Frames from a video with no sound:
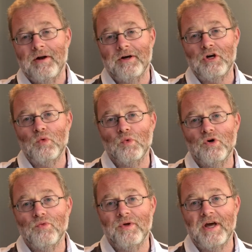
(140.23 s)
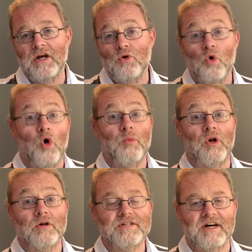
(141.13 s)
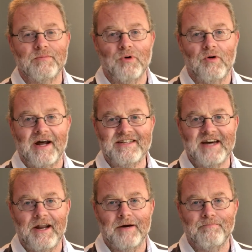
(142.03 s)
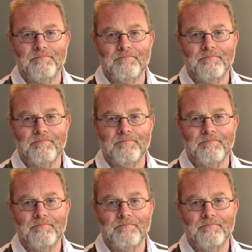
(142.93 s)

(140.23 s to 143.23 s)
like you would with a normal dipole antenna.